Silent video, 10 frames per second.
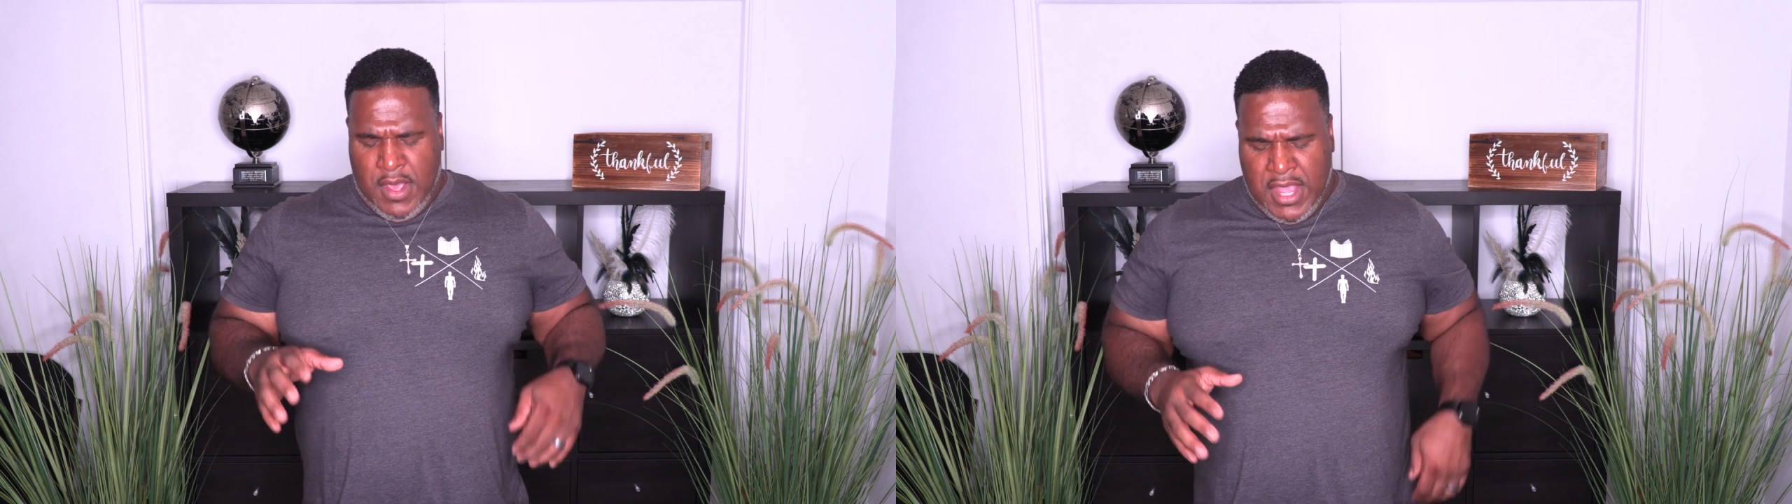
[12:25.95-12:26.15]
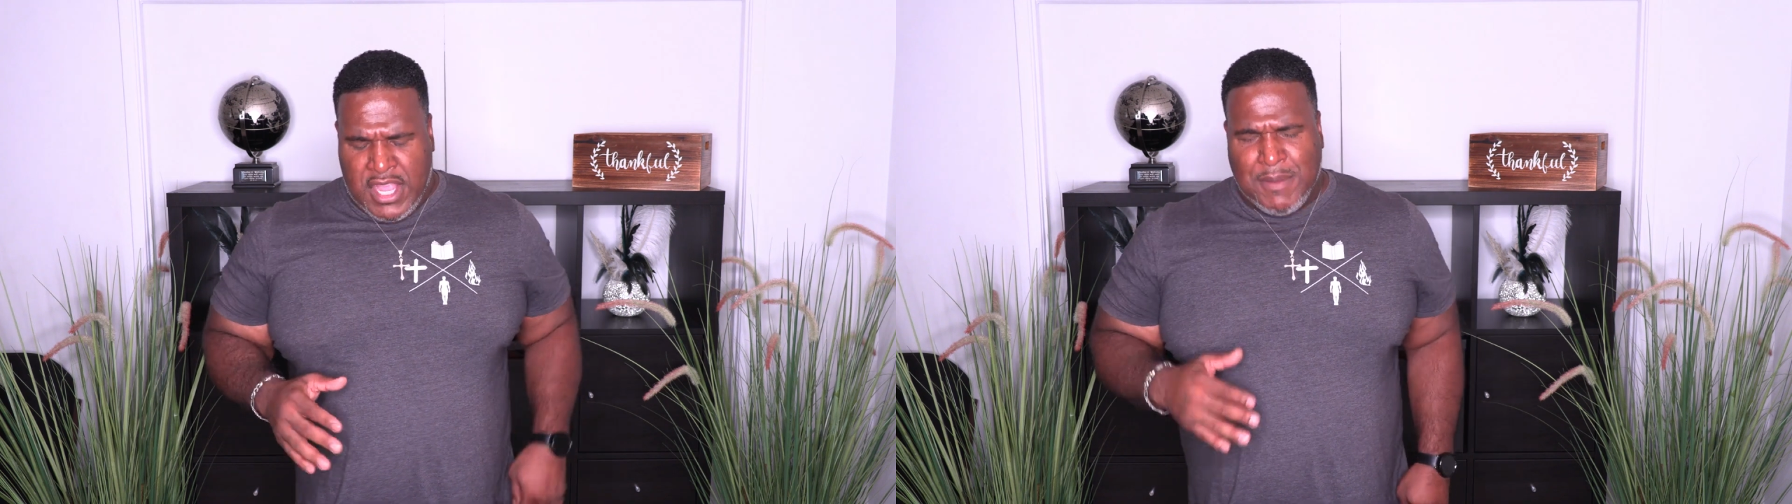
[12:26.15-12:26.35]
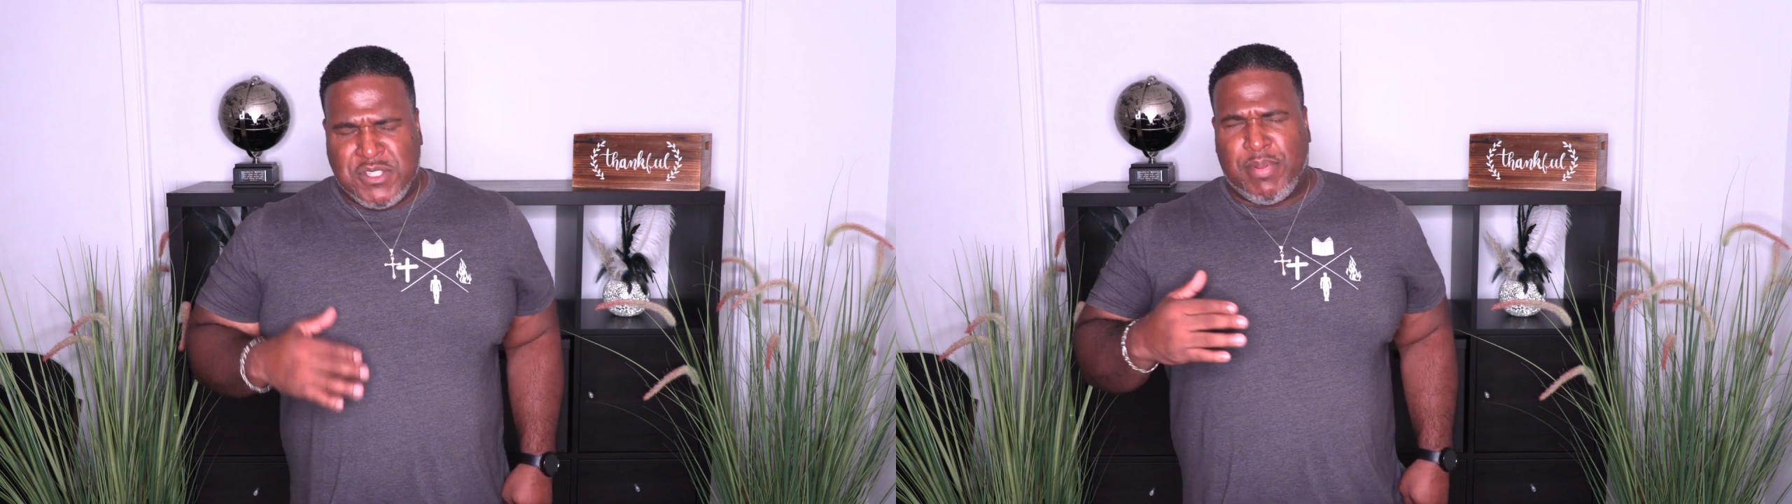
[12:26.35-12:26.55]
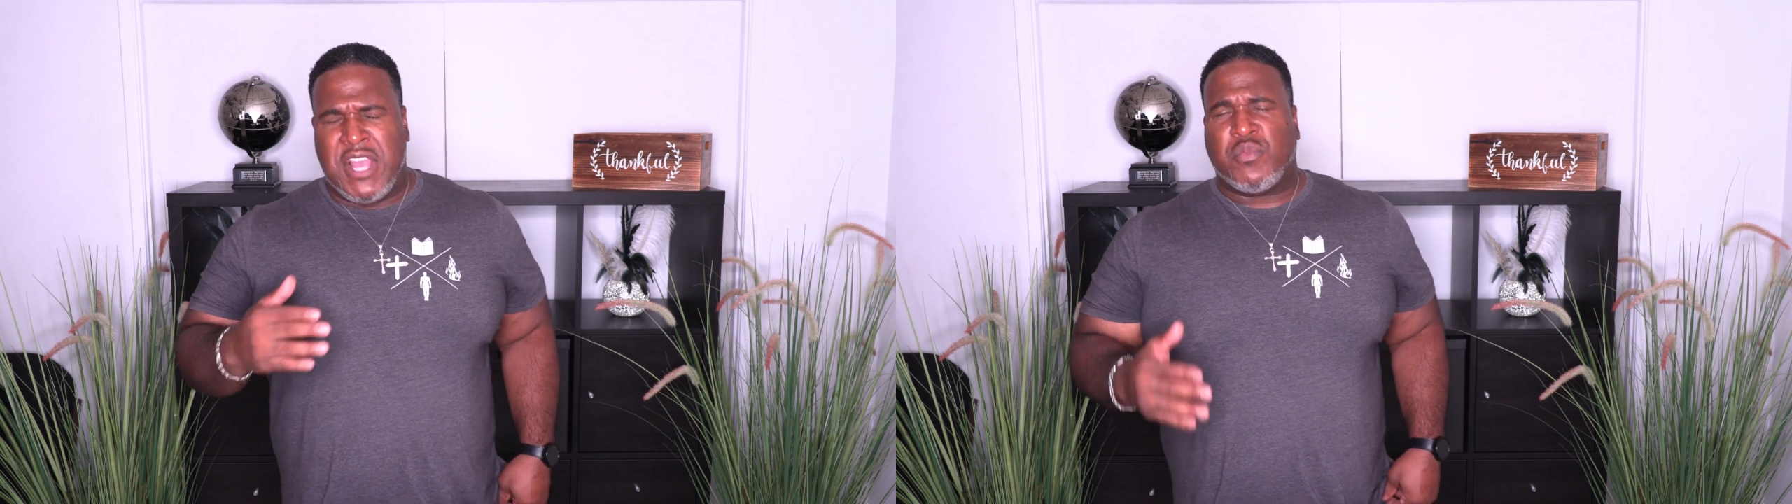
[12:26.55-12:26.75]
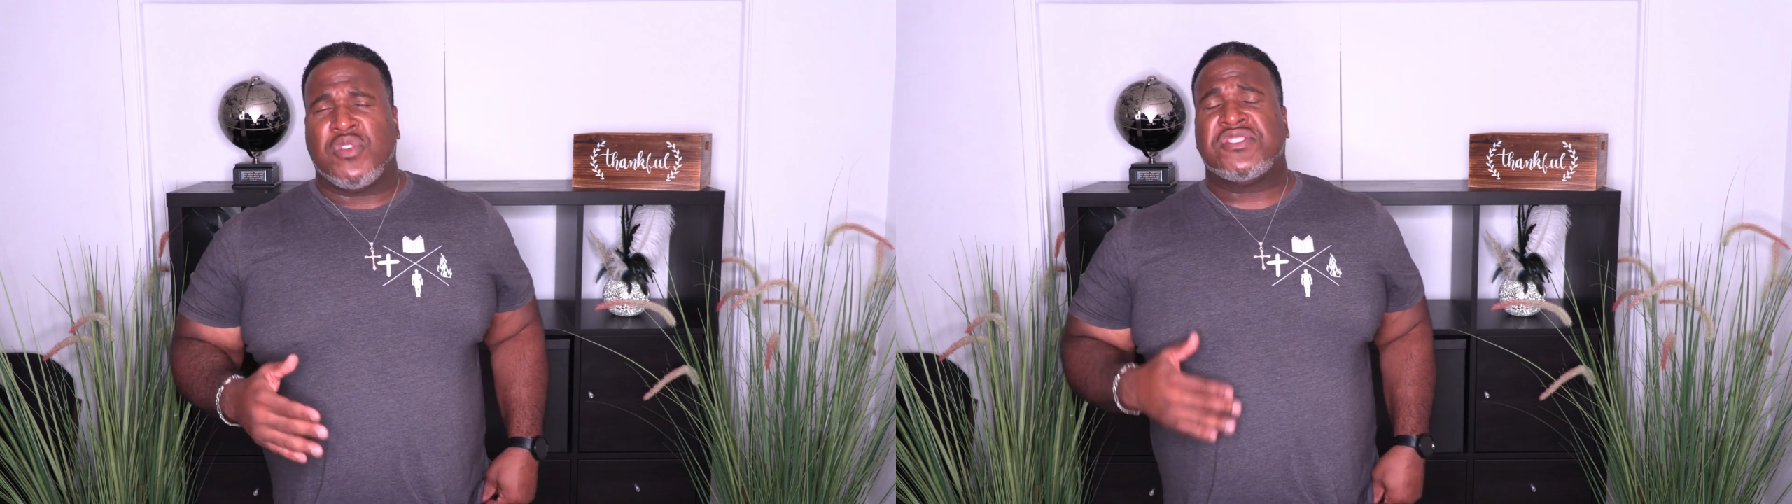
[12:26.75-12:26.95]
it comes to a
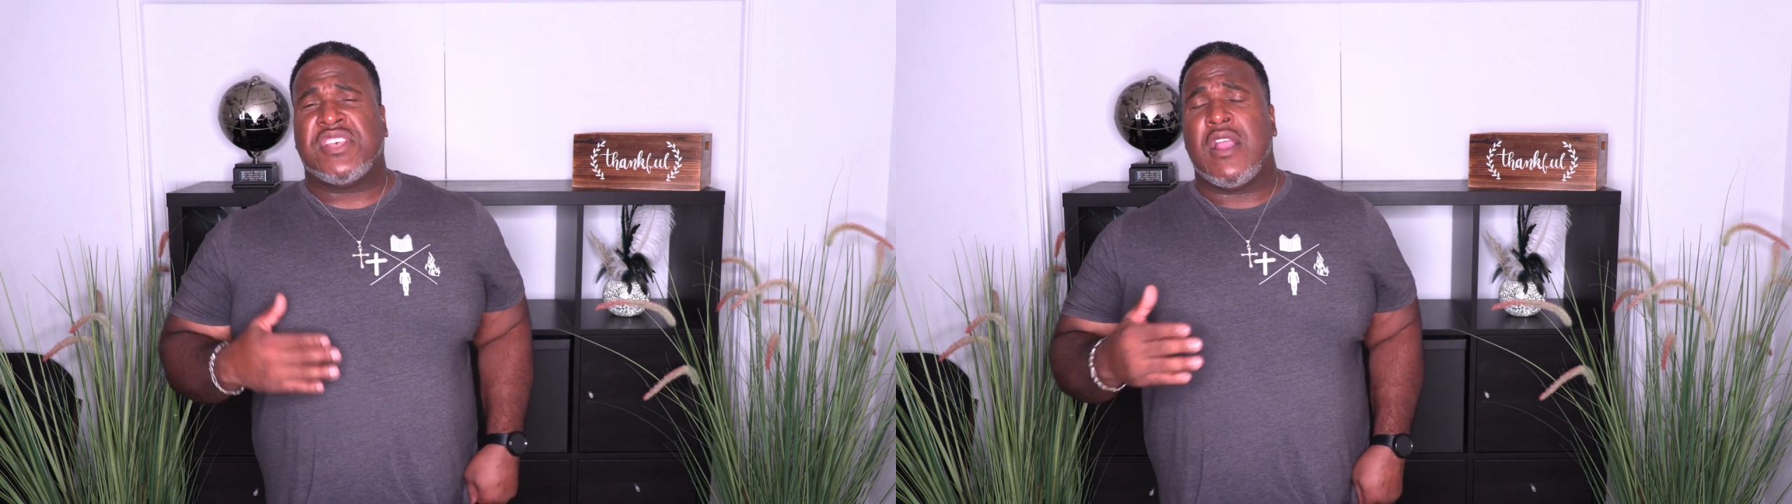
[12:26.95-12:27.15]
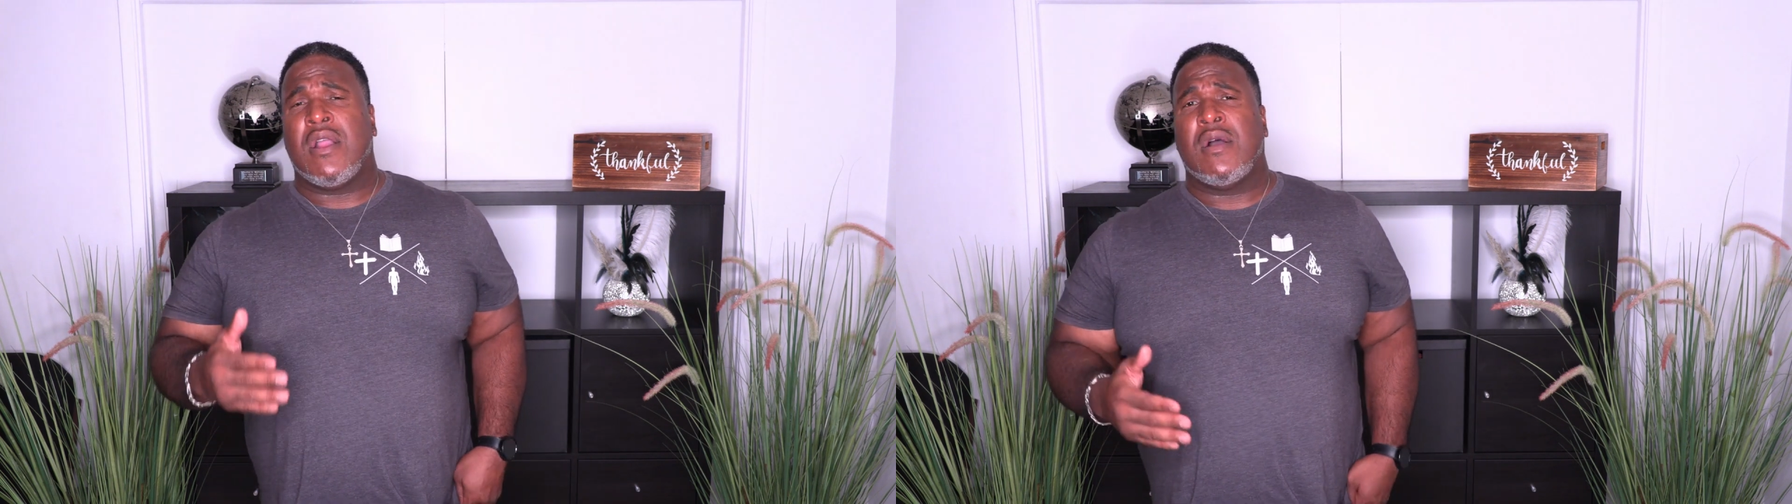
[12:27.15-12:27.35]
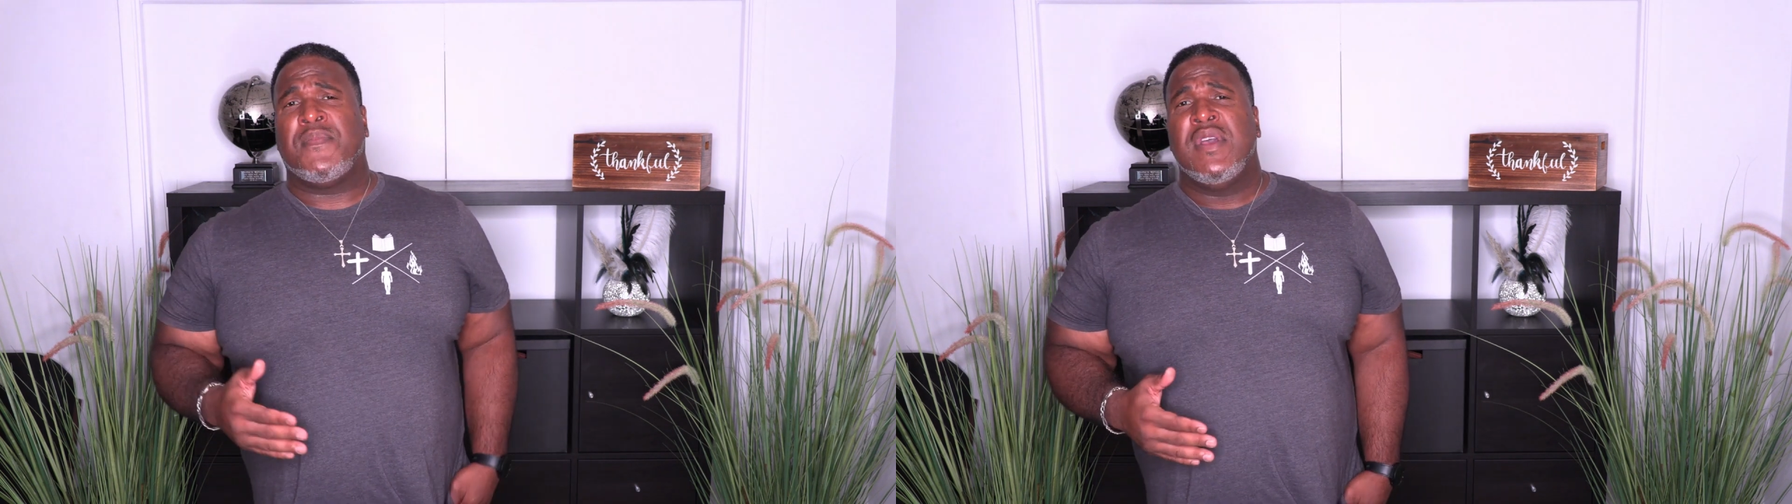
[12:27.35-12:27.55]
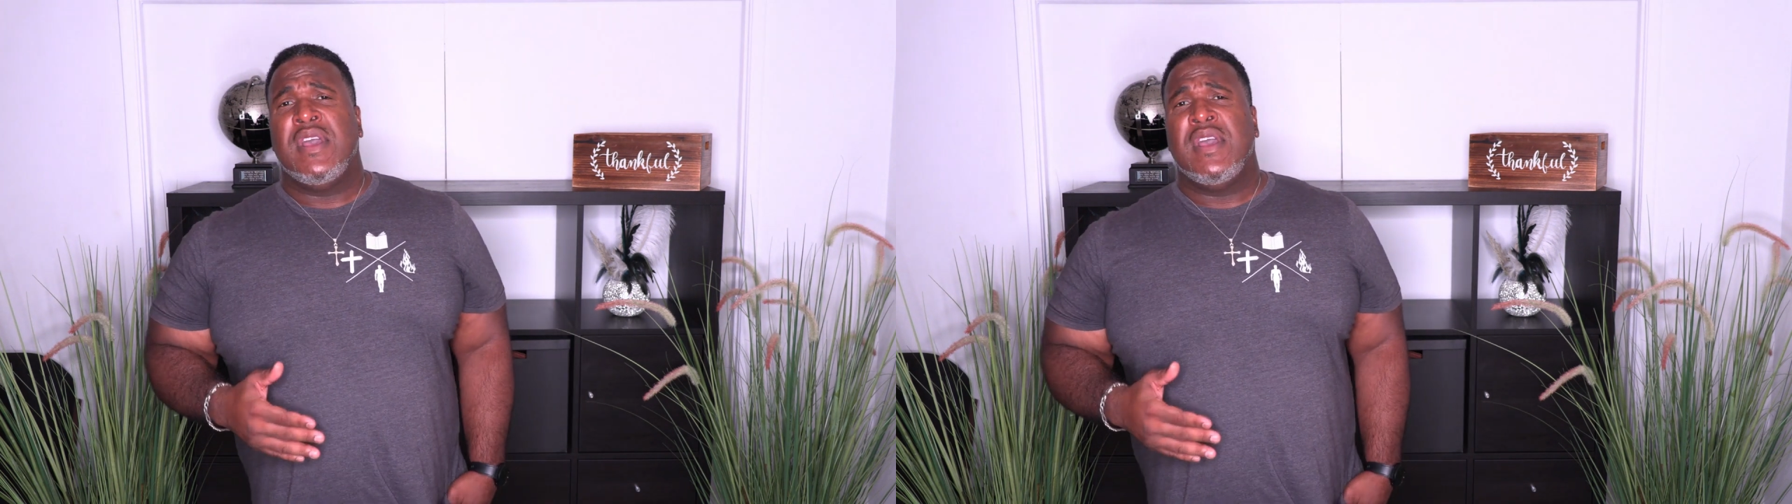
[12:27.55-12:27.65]
place where Sarah,